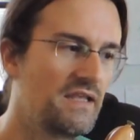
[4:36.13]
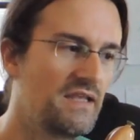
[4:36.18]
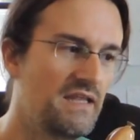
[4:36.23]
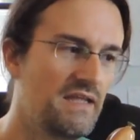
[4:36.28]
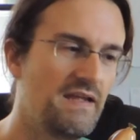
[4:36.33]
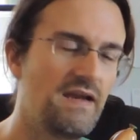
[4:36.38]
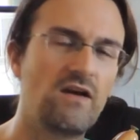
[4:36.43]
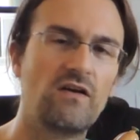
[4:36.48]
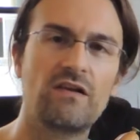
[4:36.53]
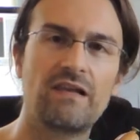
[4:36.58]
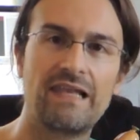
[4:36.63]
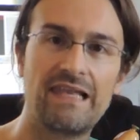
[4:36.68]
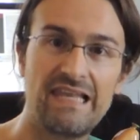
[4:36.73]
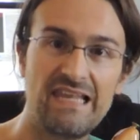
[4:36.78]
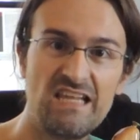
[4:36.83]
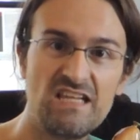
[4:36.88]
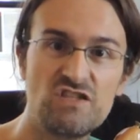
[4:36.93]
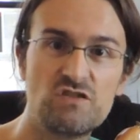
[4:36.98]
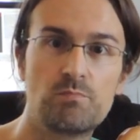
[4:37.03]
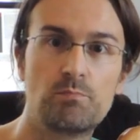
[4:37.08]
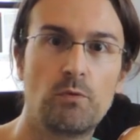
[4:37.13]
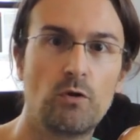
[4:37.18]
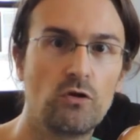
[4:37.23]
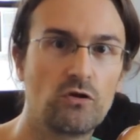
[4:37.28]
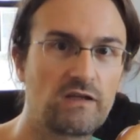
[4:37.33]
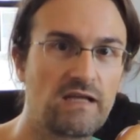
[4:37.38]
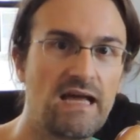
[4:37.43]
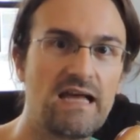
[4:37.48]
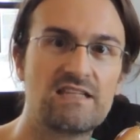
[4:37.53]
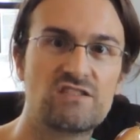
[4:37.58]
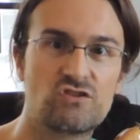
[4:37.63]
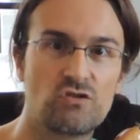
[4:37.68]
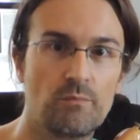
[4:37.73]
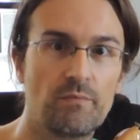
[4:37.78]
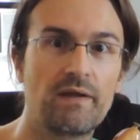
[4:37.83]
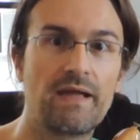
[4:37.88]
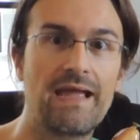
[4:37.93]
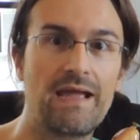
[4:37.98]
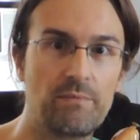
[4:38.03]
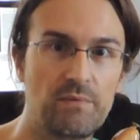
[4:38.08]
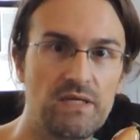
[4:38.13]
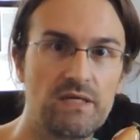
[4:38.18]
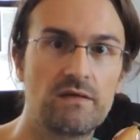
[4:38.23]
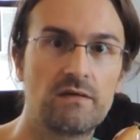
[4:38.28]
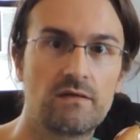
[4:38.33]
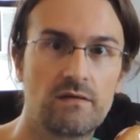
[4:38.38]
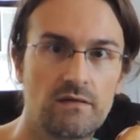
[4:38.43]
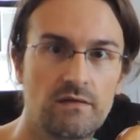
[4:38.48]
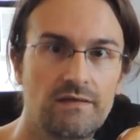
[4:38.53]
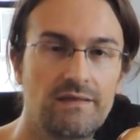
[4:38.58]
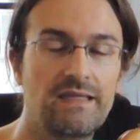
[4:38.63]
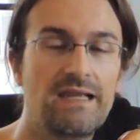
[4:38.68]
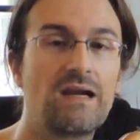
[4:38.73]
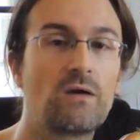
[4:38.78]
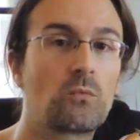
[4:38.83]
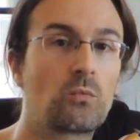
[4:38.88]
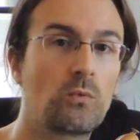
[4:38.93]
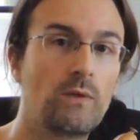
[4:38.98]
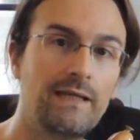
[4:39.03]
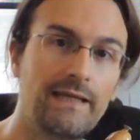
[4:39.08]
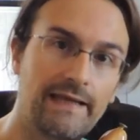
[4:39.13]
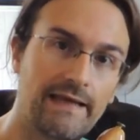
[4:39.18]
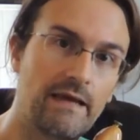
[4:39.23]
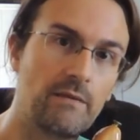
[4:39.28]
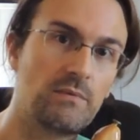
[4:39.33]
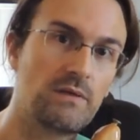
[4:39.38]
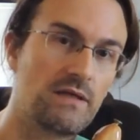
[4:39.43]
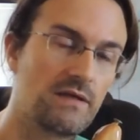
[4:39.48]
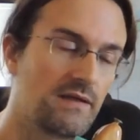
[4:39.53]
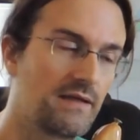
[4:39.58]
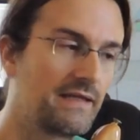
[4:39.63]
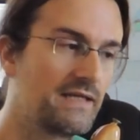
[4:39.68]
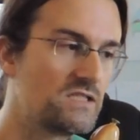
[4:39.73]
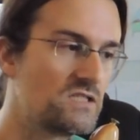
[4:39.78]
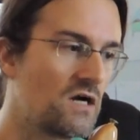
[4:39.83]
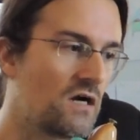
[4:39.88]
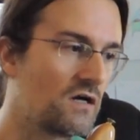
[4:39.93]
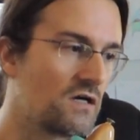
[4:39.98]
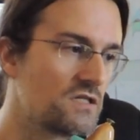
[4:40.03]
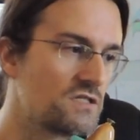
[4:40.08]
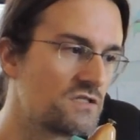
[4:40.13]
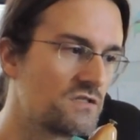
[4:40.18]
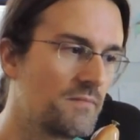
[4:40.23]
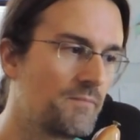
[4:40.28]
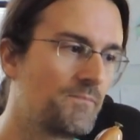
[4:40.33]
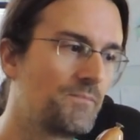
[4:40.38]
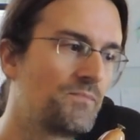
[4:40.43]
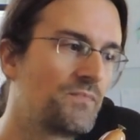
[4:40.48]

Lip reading: They are Les Paul custom heavy. They are really heavy guitars.